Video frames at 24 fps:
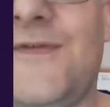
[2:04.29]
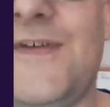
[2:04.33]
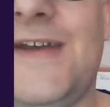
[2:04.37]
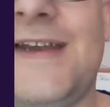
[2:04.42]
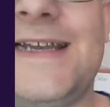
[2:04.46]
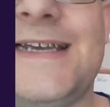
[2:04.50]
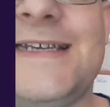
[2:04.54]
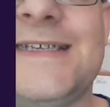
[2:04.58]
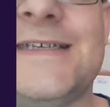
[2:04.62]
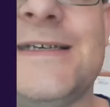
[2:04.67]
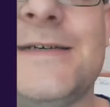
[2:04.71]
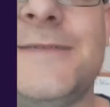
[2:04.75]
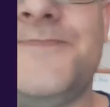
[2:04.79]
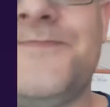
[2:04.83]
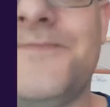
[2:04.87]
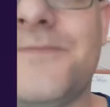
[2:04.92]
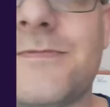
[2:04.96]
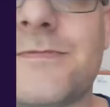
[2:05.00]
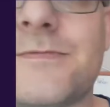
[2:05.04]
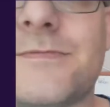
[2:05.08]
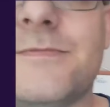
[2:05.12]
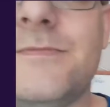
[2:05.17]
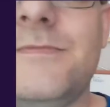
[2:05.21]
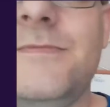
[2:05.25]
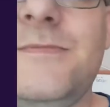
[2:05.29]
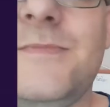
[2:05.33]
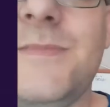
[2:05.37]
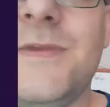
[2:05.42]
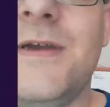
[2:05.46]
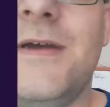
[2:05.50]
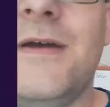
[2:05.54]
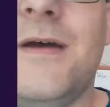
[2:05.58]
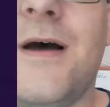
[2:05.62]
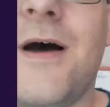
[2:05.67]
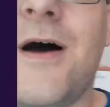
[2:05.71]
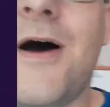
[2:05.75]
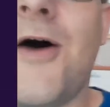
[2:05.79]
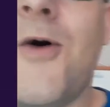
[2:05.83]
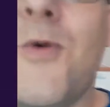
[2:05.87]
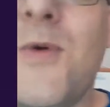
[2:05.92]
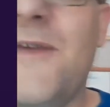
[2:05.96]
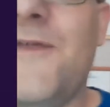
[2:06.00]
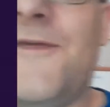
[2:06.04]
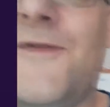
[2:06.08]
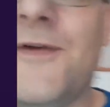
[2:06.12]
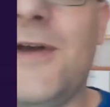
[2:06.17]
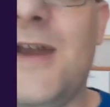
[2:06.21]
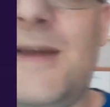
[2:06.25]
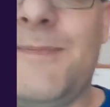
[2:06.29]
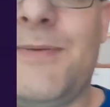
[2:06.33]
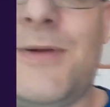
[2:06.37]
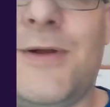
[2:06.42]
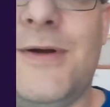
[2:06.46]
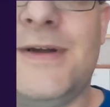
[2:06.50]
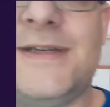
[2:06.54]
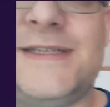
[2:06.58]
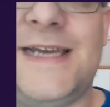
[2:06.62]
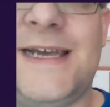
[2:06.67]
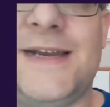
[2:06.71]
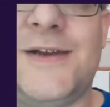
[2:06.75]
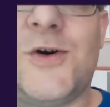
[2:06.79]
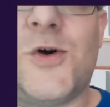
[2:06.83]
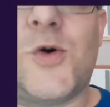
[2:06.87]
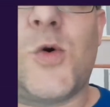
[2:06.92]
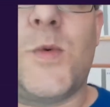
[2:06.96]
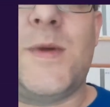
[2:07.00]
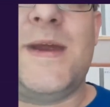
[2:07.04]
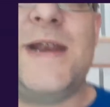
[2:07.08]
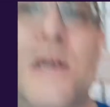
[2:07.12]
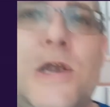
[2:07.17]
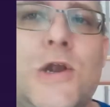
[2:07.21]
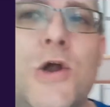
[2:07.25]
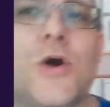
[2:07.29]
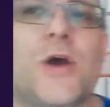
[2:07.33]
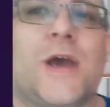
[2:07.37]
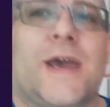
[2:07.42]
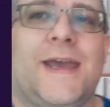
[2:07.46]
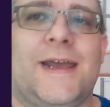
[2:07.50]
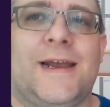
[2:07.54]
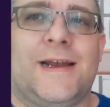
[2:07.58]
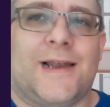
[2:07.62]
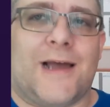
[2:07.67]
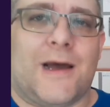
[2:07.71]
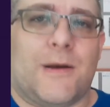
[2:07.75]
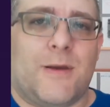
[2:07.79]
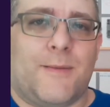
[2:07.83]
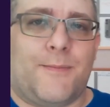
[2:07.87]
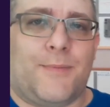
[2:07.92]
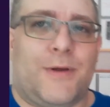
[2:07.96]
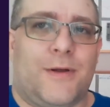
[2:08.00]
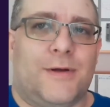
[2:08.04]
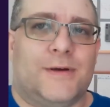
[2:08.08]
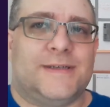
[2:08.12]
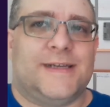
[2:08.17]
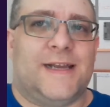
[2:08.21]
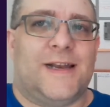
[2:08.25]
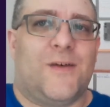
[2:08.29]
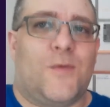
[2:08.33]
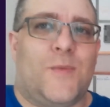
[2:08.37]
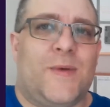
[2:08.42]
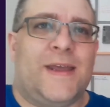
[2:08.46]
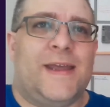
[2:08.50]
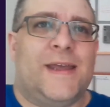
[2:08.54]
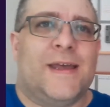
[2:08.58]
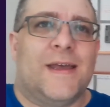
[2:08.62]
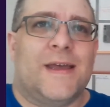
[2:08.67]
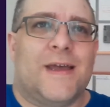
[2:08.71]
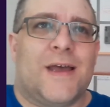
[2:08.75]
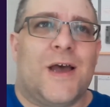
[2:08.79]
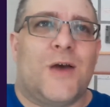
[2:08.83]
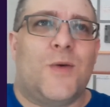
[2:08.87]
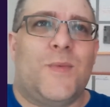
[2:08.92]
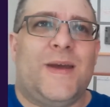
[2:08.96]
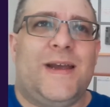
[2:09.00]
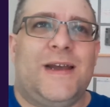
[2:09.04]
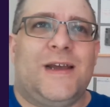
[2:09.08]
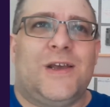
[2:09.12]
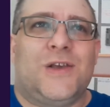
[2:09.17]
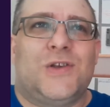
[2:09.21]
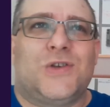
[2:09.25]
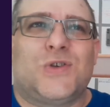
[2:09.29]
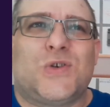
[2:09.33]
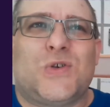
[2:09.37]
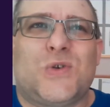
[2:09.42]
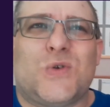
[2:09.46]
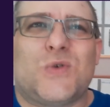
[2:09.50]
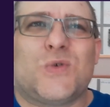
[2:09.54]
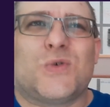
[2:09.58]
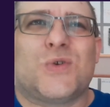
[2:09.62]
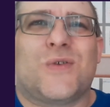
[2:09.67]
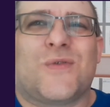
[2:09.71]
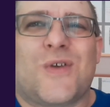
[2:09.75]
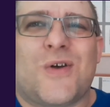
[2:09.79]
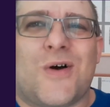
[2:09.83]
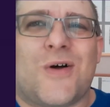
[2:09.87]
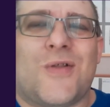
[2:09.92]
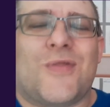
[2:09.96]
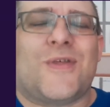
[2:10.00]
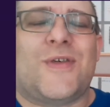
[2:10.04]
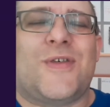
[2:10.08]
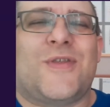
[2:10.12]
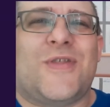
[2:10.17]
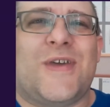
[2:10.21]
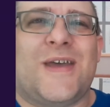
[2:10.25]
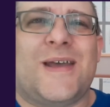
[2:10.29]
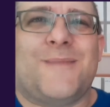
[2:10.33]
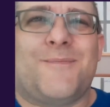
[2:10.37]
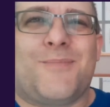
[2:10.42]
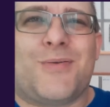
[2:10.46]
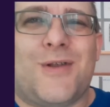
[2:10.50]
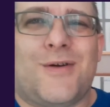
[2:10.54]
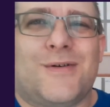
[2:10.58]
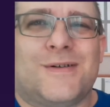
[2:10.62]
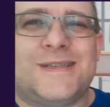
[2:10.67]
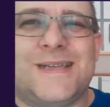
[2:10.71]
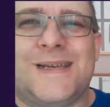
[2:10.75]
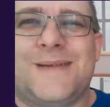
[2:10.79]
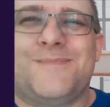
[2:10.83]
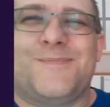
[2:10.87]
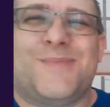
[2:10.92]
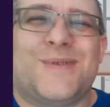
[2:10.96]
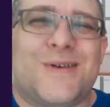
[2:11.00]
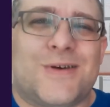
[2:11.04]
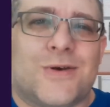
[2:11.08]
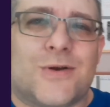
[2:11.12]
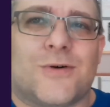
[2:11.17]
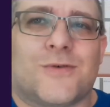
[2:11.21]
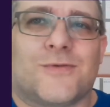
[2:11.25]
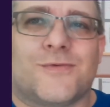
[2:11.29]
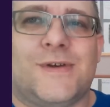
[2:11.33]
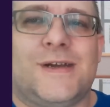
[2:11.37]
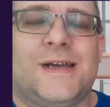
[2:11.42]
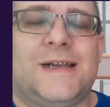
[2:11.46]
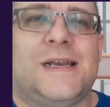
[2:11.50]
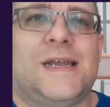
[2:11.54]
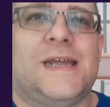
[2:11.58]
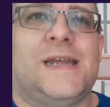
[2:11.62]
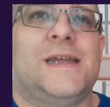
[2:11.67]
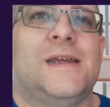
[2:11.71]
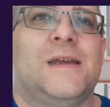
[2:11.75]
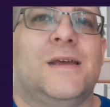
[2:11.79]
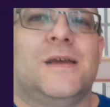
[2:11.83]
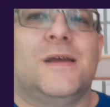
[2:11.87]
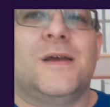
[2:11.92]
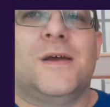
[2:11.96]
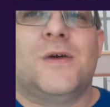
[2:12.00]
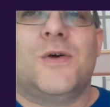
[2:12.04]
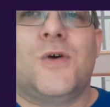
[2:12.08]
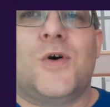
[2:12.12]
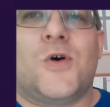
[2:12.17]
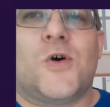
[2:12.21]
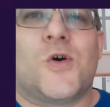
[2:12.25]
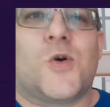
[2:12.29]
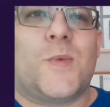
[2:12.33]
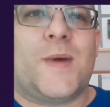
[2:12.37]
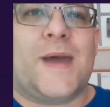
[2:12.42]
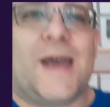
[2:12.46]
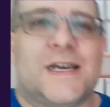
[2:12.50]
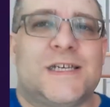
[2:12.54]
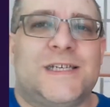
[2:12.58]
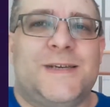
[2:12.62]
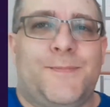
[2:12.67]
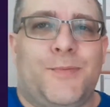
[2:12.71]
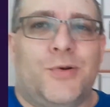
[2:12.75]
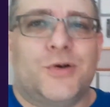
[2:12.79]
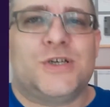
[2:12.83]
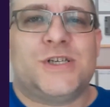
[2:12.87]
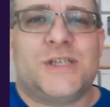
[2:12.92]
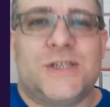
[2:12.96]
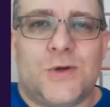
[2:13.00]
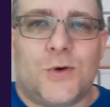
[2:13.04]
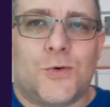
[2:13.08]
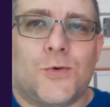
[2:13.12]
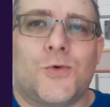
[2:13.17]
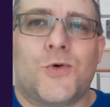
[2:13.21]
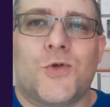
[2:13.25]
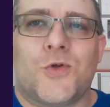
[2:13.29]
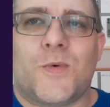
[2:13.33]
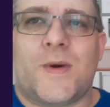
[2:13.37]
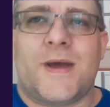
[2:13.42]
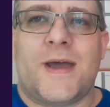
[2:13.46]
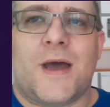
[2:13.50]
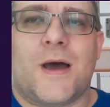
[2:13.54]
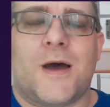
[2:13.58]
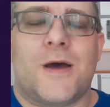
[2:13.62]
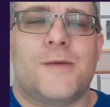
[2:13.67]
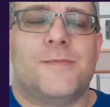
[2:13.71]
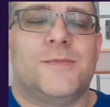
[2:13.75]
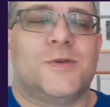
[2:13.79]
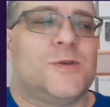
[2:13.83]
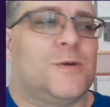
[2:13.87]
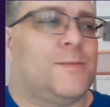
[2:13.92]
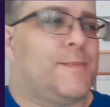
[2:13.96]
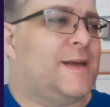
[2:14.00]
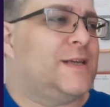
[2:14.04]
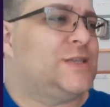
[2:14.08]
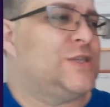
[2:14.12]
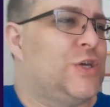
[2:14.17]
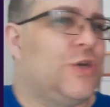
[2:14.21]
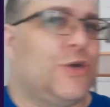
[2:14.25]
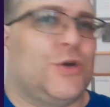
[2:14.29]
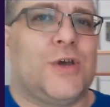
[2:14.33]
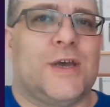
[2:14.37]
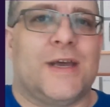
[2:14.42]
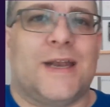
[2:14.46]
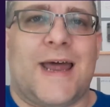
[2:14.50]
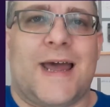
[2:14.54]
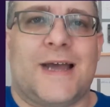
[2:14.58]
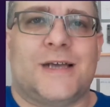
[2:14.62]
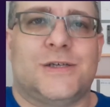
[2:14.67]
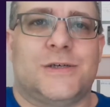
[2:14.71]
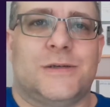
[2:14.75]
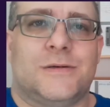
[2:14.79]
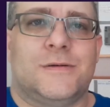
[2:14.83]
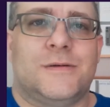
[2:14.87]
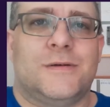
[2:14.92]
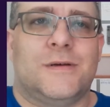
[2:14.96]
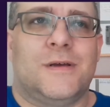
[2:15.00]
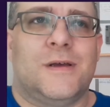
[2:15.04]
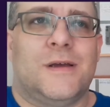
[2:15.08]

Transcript: vid is, are we fully plugged in, or are we looking like we're plugged in? Are we sort of got the thing plugged in, but not really? Or are we actually pushing it all the way home so it makes a good connection?